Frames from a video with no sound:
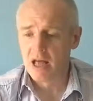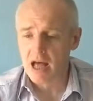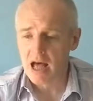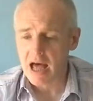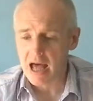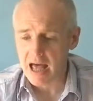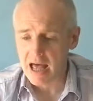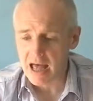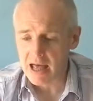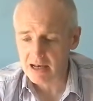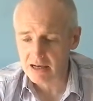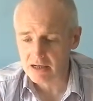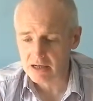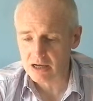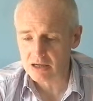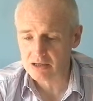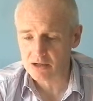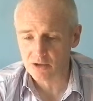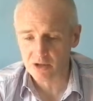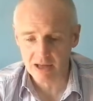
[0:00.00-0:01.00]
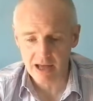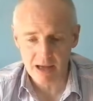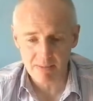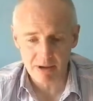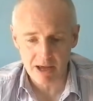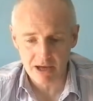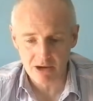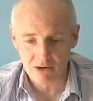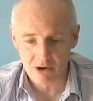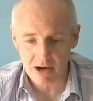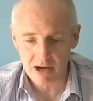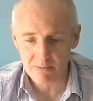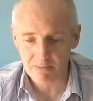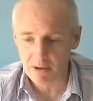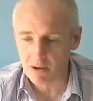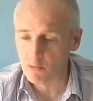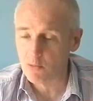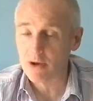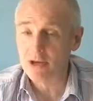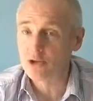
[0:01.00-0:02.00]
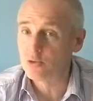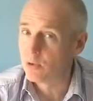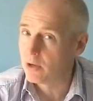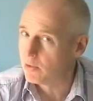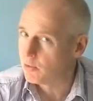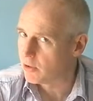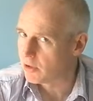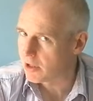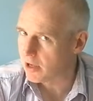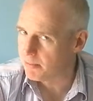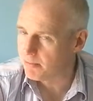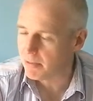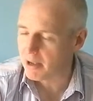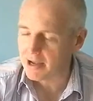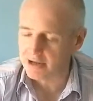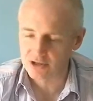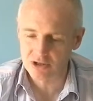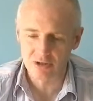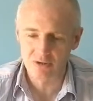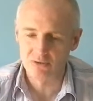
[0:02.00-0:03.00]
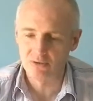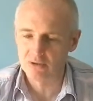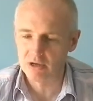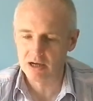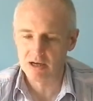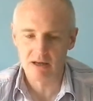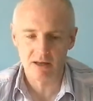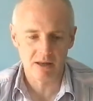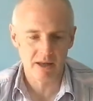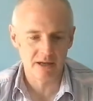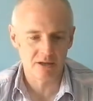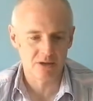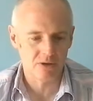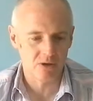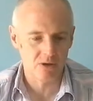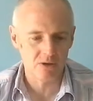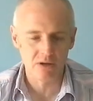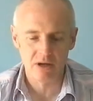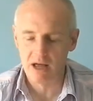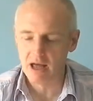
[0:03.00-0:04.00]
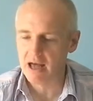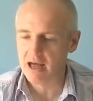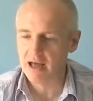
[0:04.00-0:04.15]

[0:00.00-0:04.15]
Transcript: and so the Gamay grape, which we will come back to later on